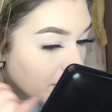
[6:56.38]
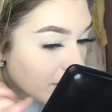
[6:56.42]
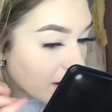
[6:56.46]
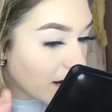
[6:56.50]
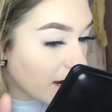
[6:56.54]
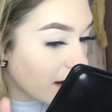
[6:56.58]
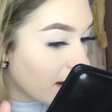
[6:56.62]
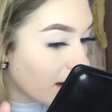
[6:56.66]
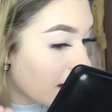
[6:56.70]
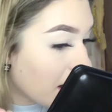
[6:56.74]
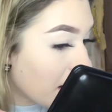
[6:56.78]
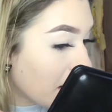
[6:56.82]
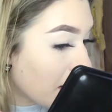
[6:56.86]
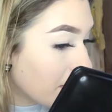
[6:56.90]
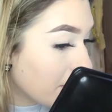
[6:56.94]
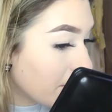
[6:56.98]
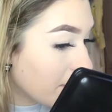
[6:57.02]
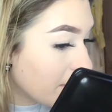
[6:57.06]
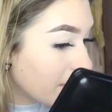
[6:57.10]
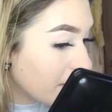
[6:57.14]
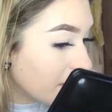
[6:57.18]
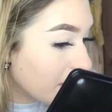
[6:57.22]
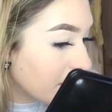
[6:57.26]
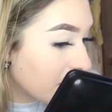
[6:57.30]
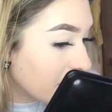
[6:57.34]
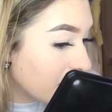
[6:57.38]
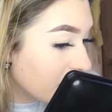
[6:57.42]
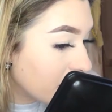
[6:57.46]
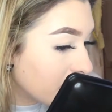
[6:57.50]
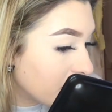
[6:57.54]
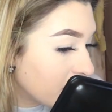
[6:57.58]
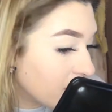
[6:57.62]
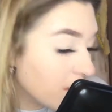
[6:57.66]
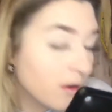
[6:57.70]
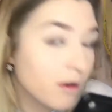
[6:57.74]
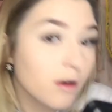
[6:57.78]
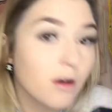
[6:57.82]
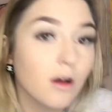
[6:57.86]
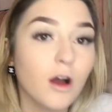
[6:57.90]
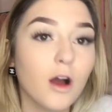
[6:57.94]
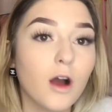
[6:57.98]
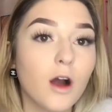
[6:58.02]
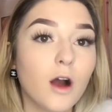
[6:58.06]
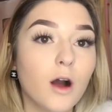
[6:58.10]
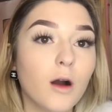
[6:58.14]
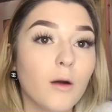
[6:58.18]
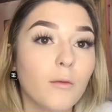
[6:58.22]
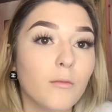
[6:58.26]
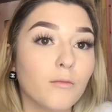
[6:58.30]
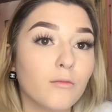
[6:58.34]
But I'm,
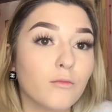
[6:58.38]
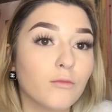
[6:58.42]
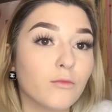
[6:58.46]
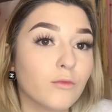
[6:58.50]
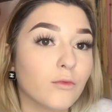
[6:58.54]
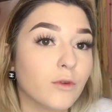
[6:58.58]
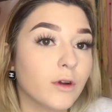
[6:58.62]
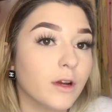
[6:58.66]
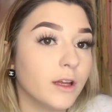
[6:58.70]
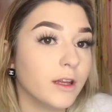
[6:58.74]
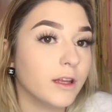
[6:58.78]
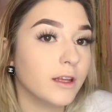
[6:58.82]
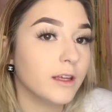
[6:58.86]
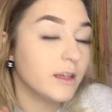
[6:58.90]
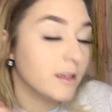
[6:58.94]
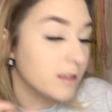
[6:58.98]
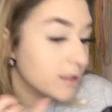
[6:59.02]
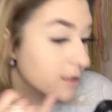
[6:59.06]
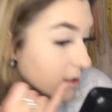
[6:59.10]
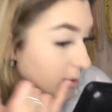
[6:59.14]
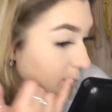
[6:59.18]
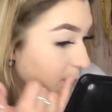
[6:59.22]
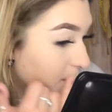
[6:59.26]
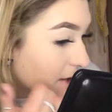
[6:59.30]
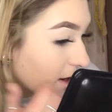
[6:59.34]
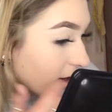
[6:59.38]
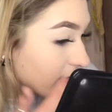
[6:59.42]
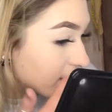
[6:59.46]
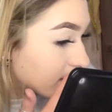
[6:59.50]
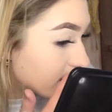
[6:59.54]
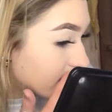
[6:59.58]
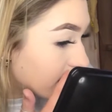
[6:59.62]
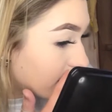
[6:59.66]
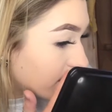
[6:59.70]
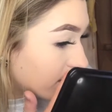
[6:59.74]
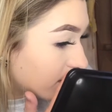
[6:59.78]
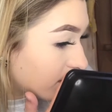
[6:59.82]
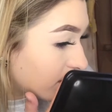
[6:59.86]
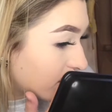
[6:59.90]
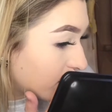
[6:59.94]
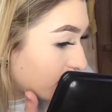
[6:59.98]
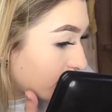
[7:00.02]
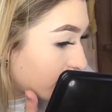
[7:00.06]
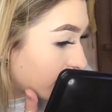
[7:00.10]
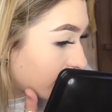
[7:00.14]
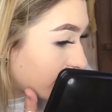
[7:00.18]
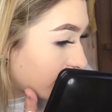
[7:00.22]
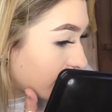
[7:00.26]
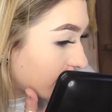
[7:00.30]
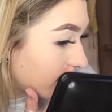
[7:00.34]
I'm really surprised. I don't know
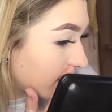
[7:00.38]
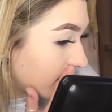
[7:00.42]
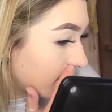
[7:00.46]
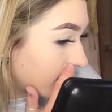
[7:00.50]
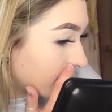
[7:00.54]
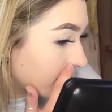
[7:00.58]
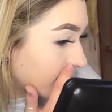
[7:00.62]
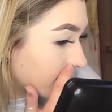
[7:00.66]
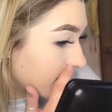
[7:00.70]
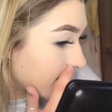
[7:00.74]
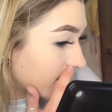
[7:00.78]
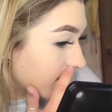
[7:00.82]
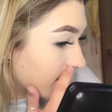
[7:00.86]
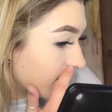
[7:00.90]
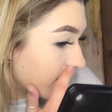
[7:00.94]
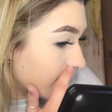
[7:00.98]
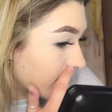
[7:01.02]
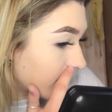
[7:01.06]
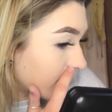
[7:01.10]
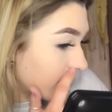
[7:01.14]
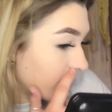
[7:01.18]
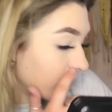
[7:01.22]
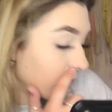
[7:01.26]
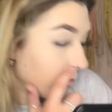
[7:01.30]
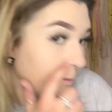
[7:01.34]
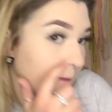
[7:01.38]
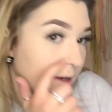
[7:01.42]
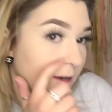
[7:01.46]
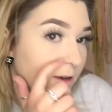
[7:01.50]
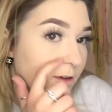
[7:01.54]
what. I think it's because I have a cut on my